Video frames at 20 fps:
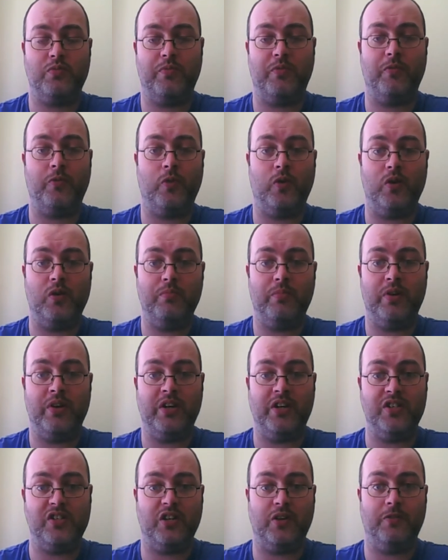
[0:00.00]
before
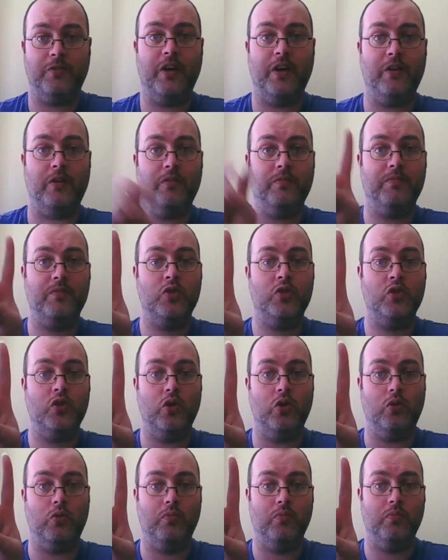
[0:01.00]
burning itself out,
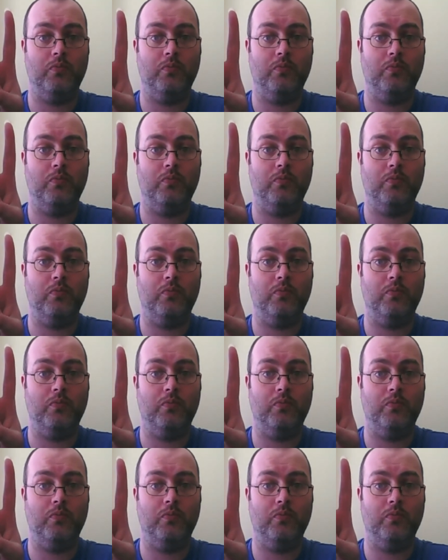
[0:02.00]
too.